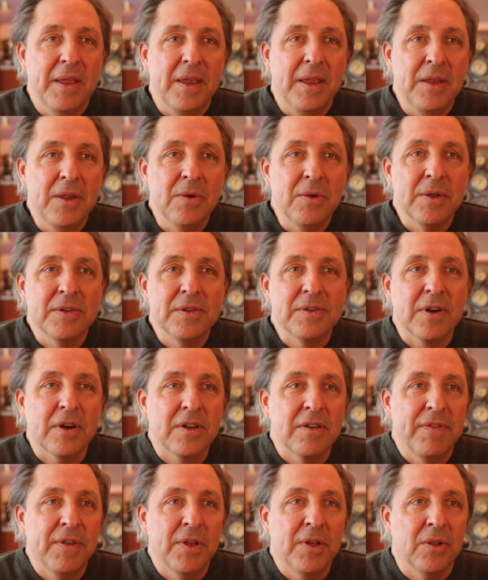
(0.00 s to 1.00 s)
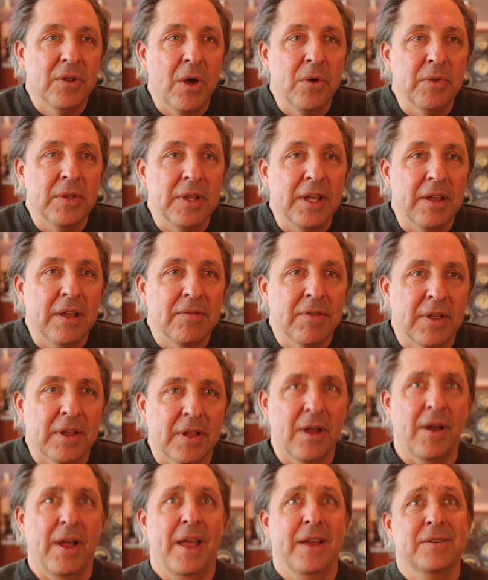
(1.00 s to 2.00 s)
you can start to feel lonely. If
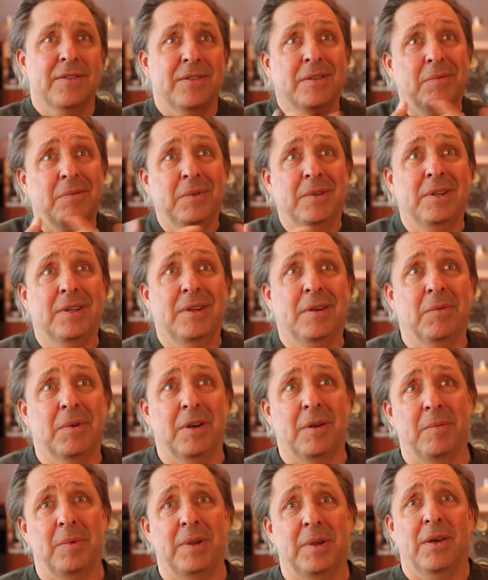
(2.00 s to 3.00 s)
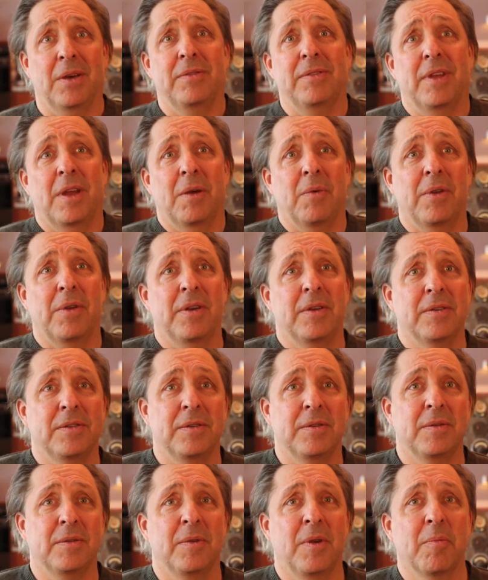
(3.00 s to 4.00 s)
like, oh, I actually really did want to be healthy. I wanted
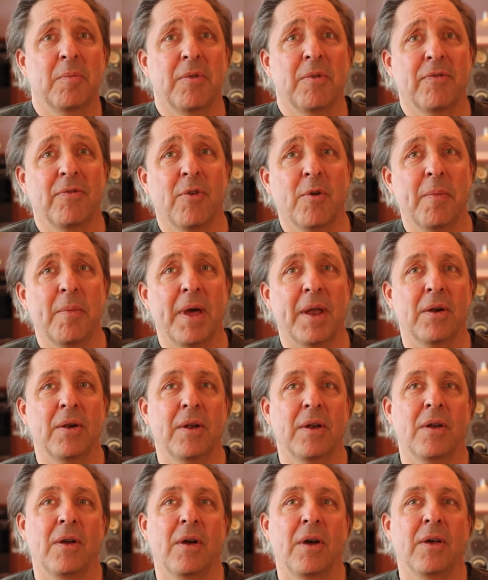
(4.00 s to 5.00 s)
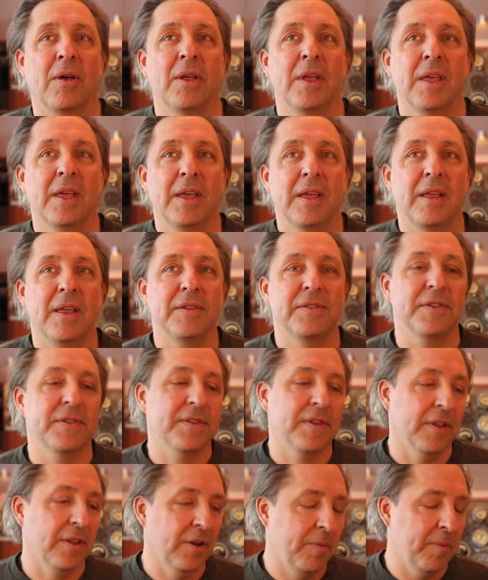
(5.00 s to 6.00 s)
to perform better and all. It's
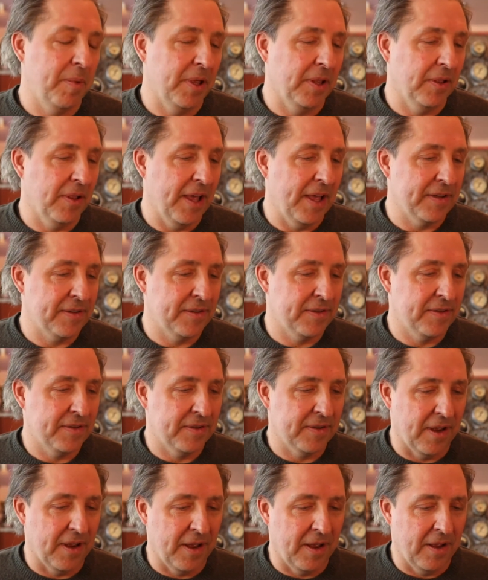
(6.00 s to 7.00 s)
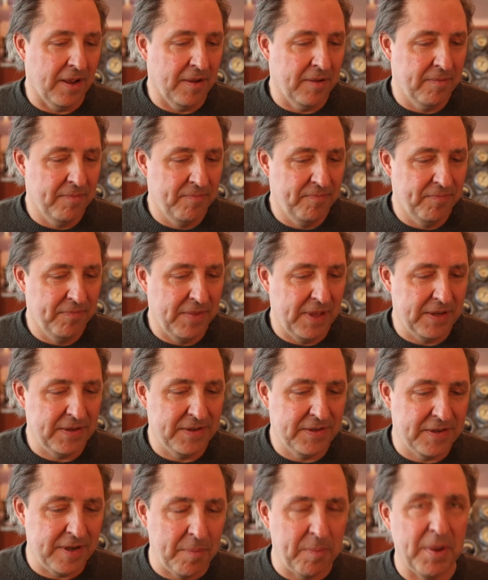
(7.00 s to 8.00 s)
just a little bit less
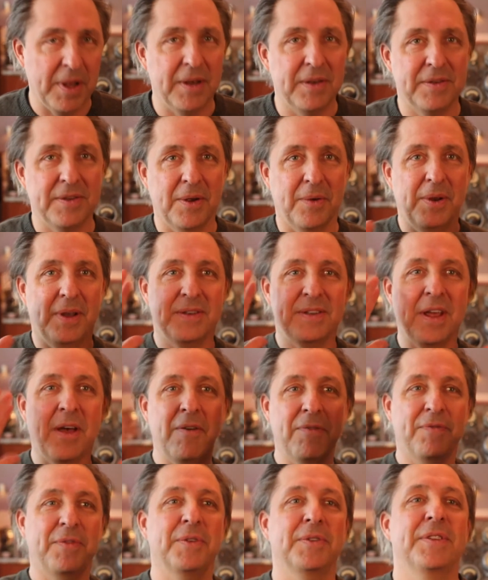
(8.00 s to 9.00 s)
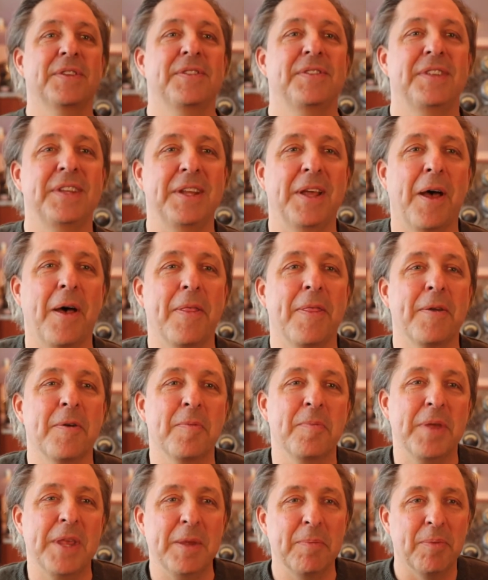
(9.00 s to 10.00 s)
insipid. So it's helpful to see other
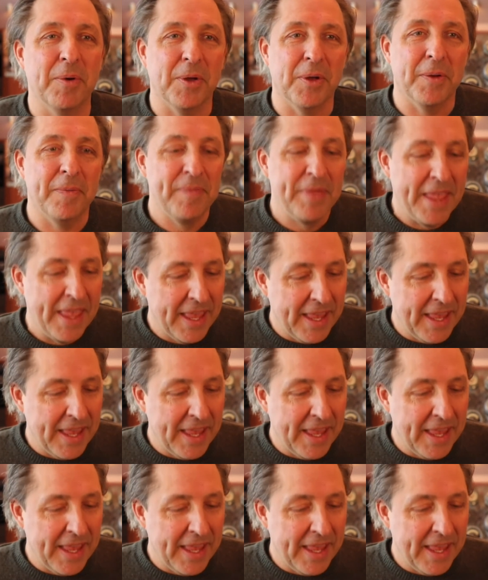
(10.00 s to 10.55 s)
people